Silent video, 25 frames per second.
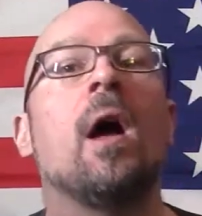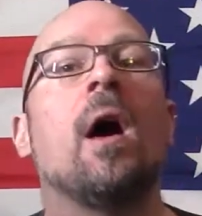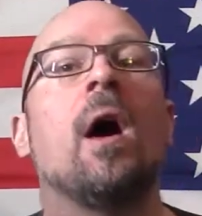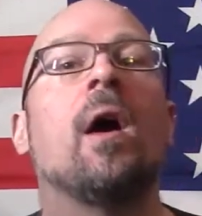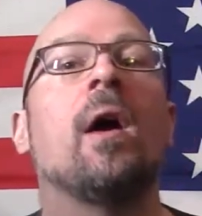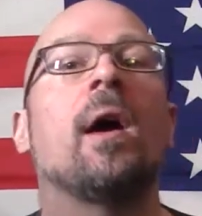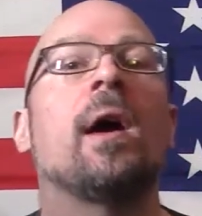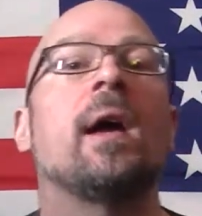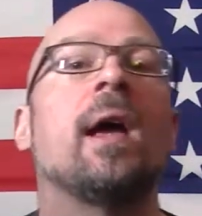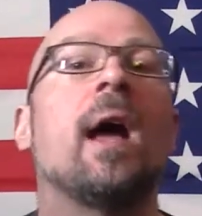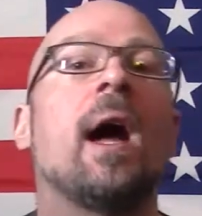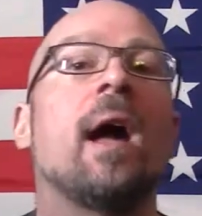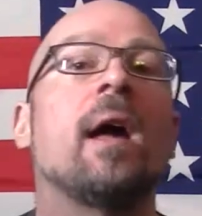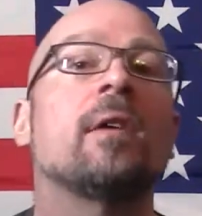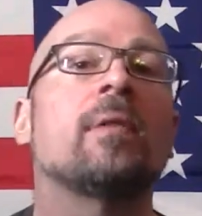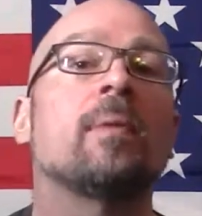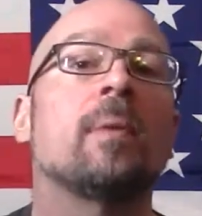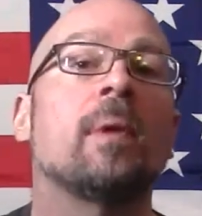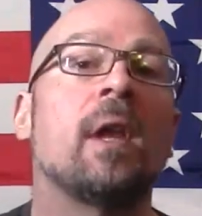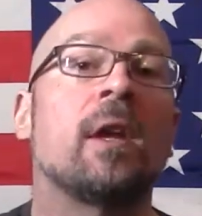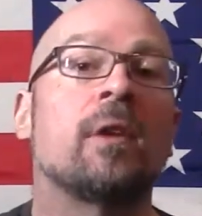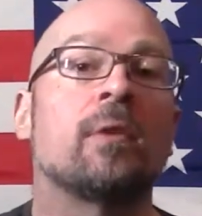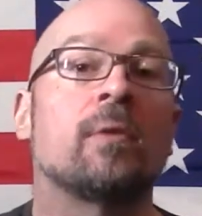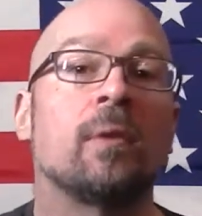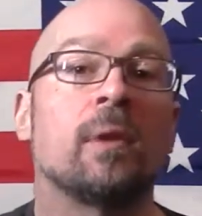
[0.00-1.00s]
All right, guys, well,
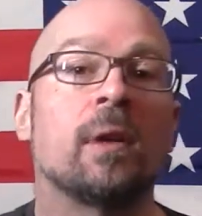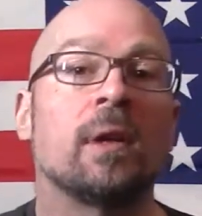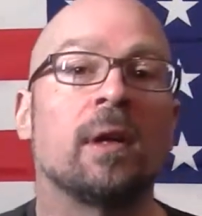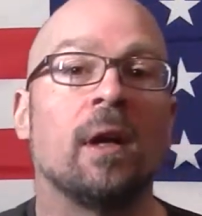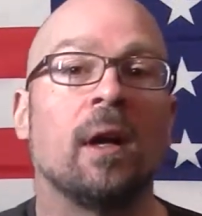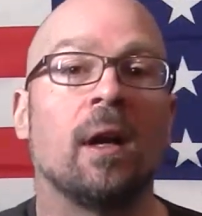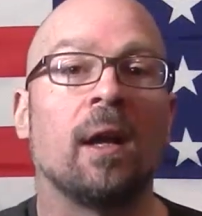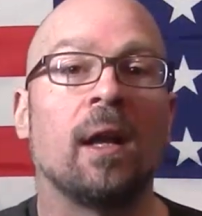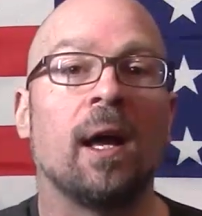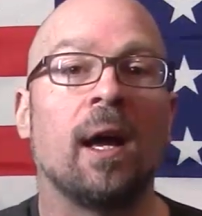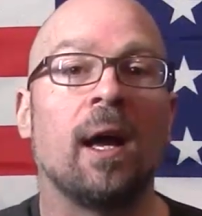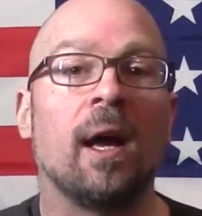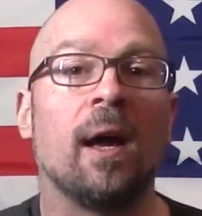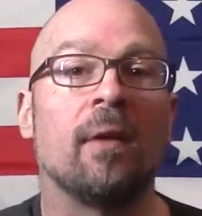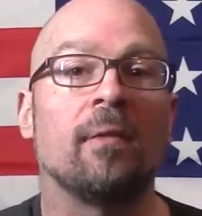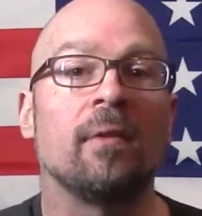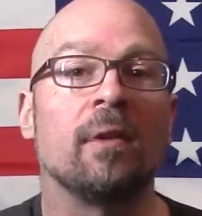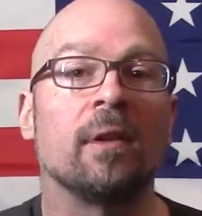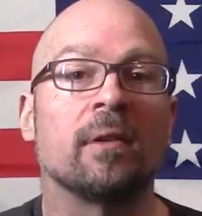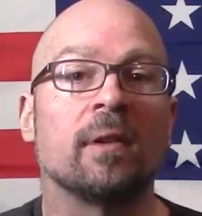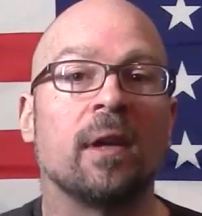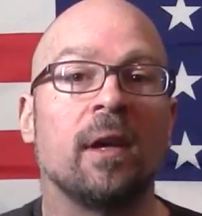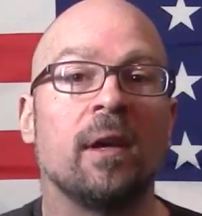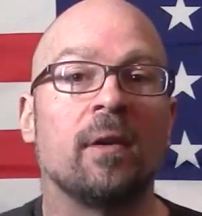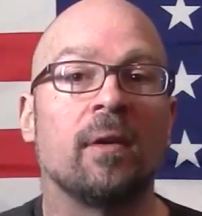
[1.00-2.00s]
that's really all I have to
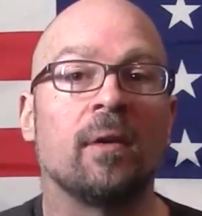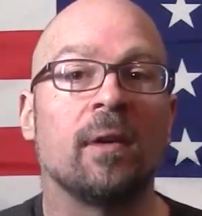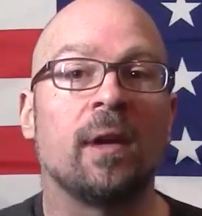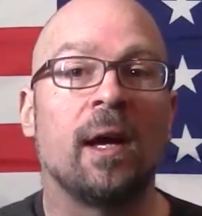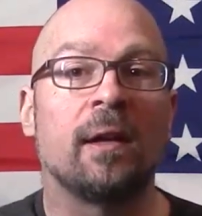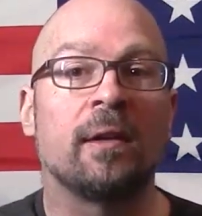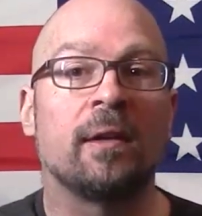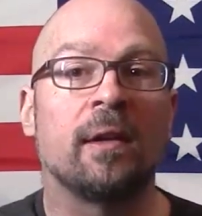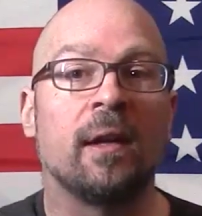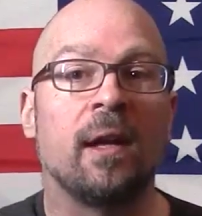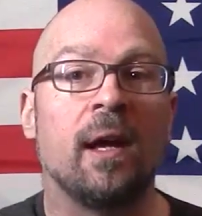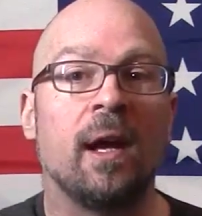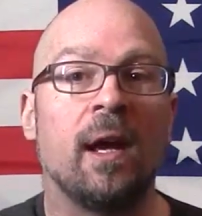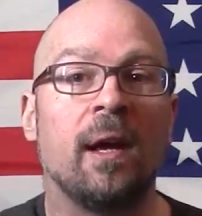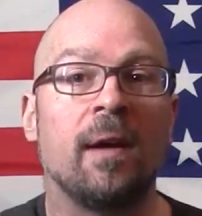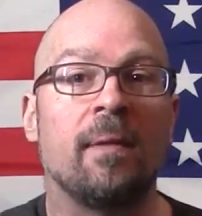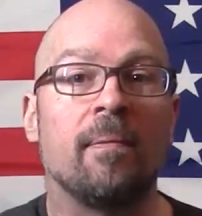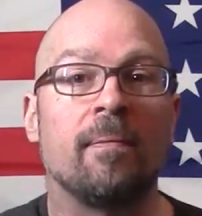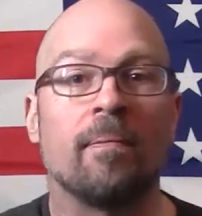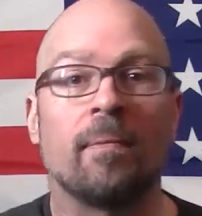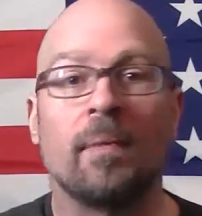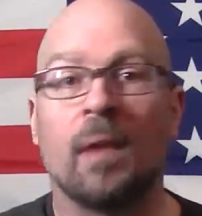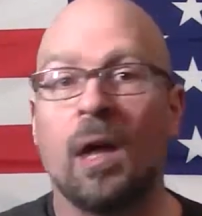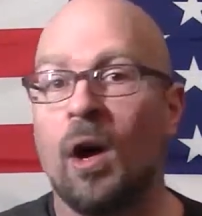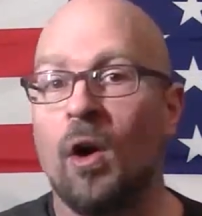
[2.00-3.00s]
say on that today.
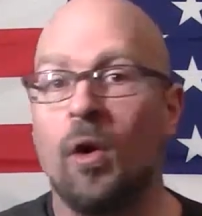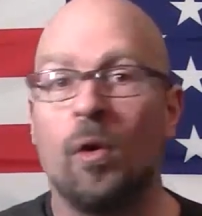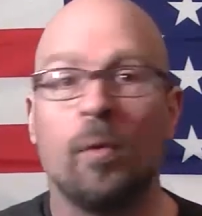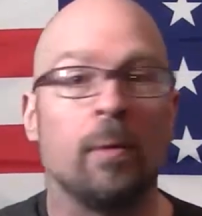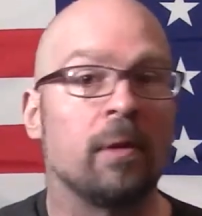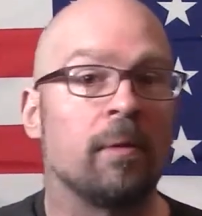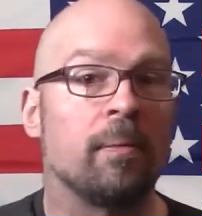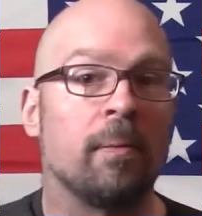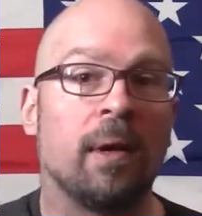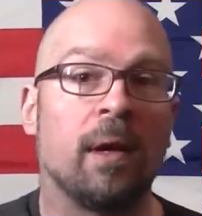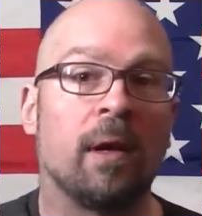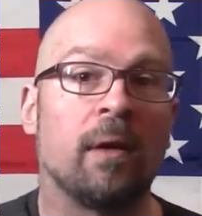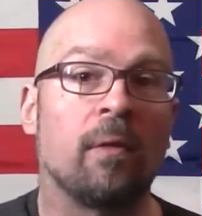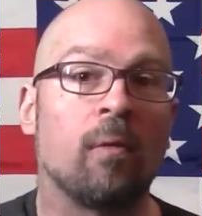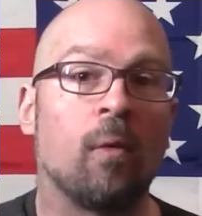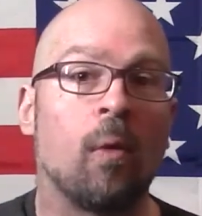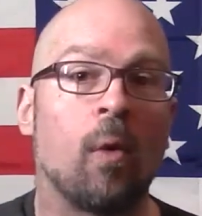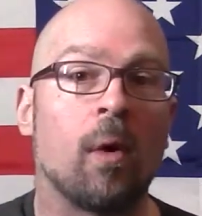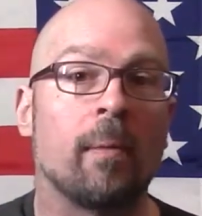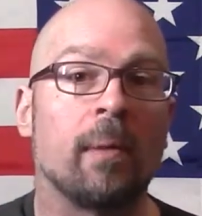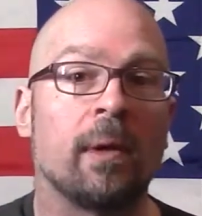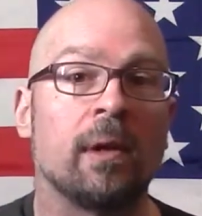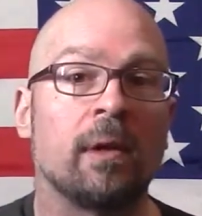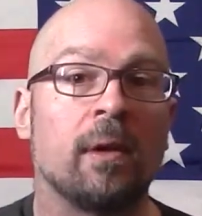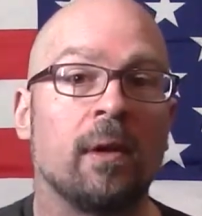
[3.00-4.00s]
I hope it's been
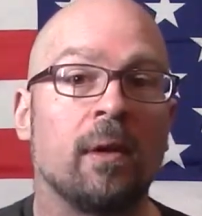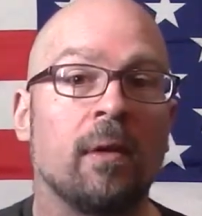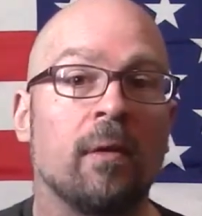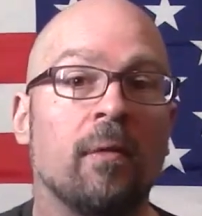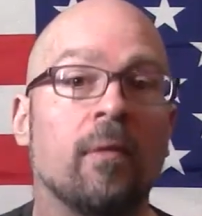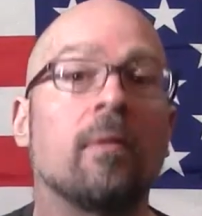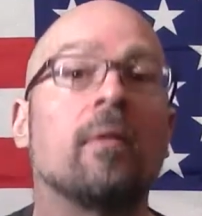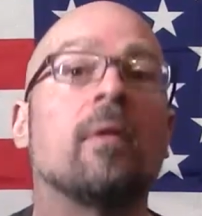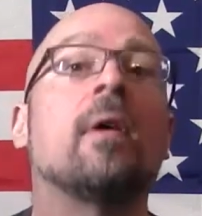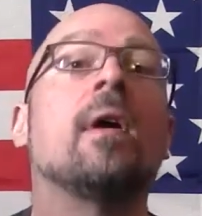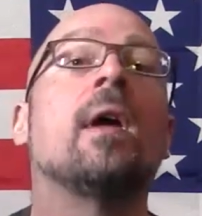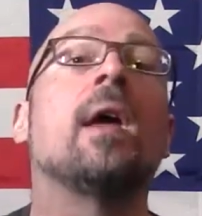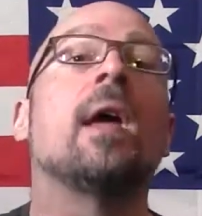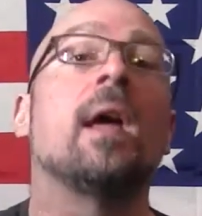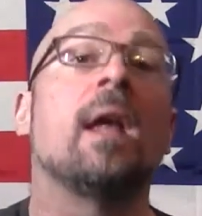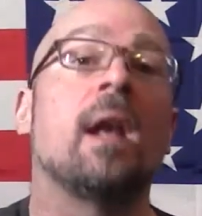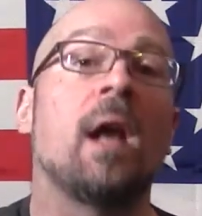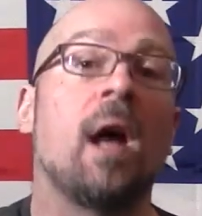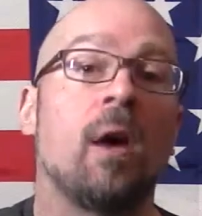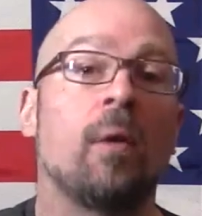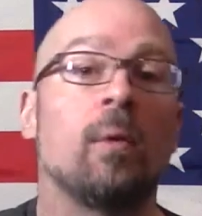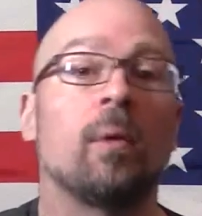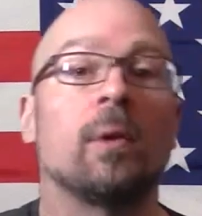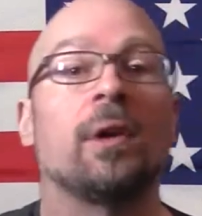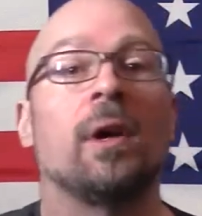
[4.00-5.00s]
informative. and
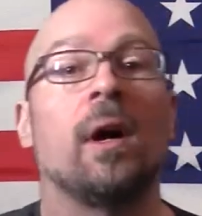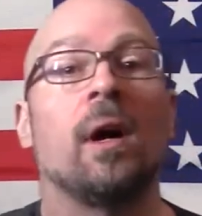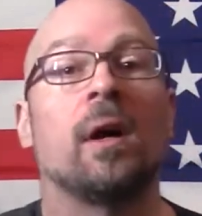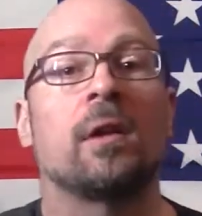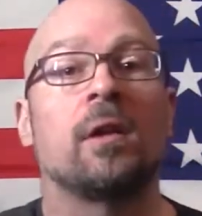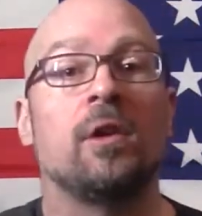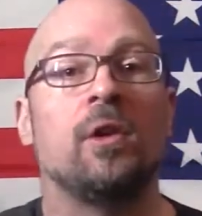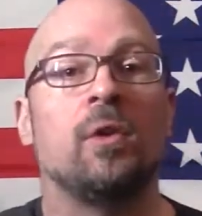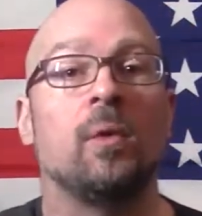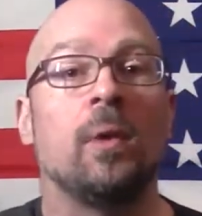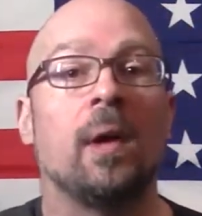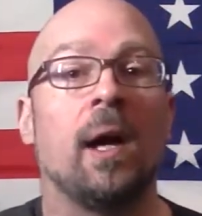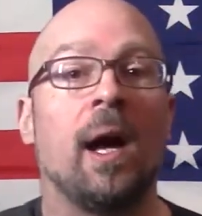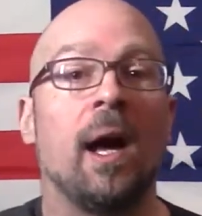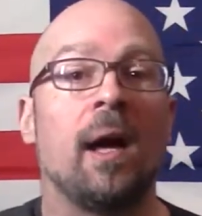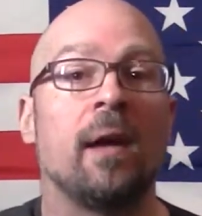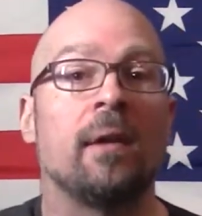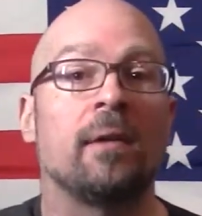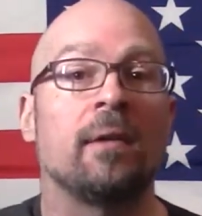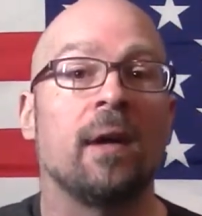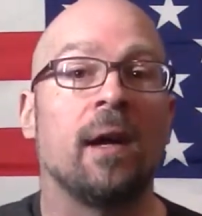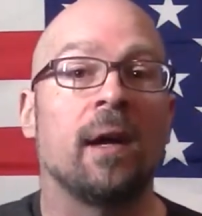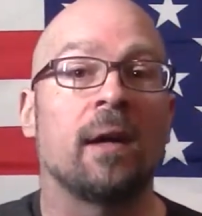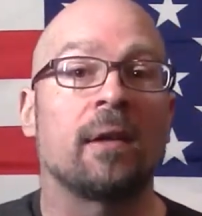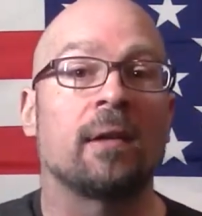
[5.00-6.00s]
I will talk to you
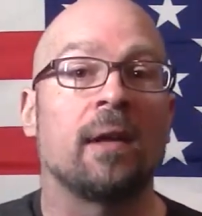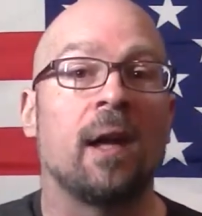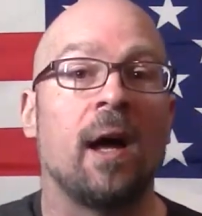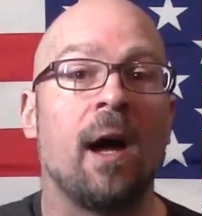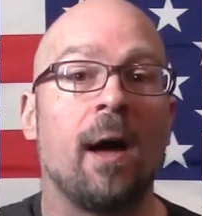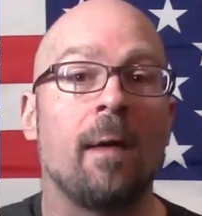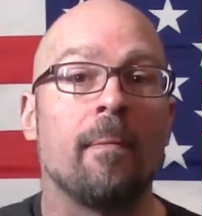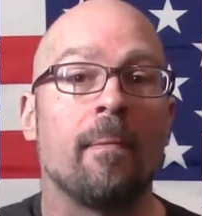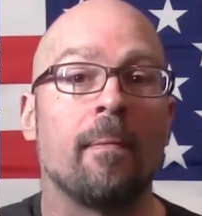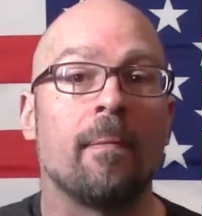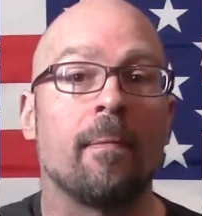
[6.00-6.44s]
guys next time.